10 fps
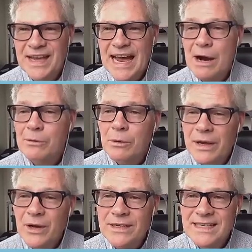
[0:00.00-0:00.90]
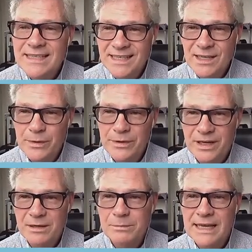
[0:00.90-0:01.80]
How are we going to deal with the
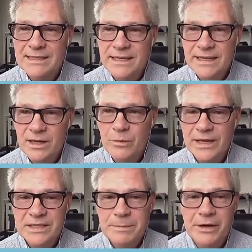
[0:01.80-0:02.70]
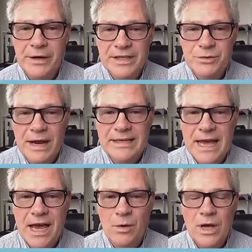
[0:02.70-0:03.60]
complexity that we experience right
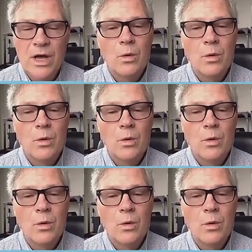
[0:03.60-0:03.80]
now?